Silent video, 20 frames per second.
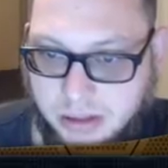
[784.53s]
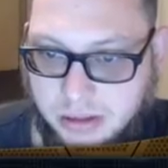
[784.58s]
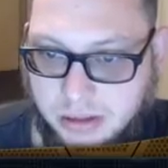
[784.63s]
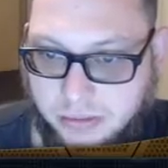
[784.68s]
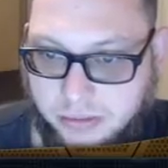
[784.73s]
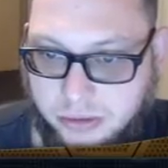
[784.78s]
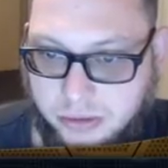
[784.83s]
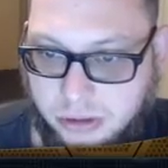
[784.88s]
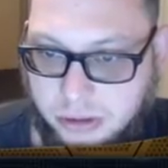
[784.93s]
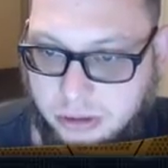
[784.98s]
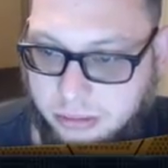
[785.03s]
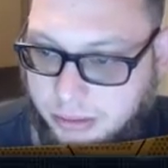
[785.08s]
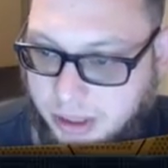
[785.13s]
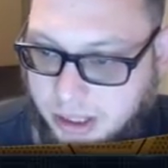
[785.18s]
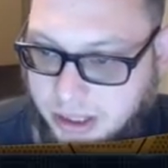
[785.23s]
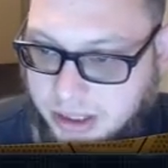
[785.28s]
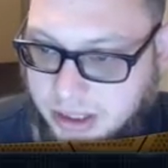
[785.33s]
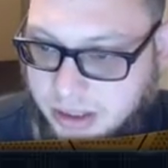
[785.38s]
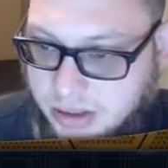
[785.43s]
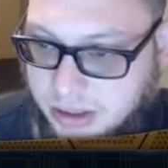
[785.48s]
for
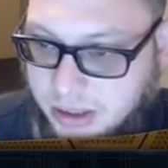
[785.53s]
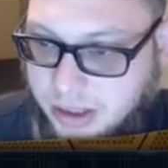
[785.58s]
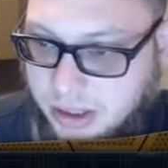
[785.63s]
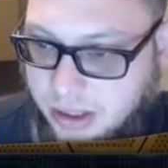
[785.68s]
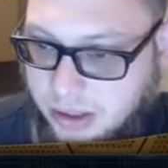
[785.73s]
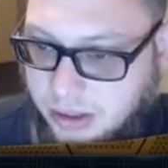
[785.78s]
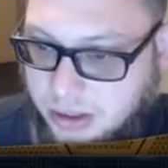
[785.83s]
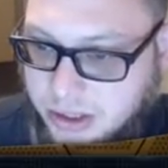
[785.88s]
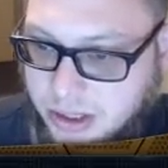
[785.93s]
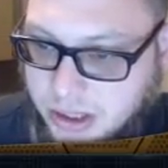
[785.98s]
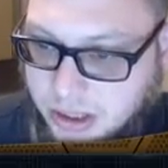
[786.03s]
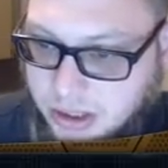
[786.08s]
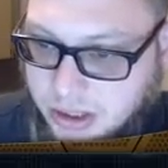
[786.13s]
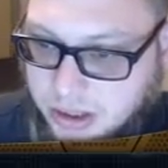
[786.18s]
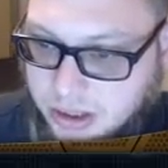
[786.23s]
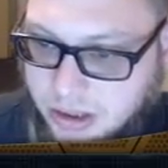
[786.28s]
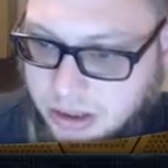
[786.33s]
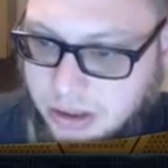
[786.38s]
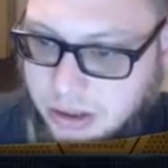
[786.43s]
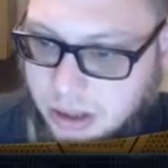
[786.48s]
Megaton right there, you can see
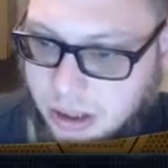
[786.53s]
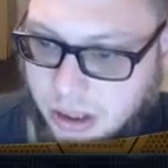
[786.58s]
in,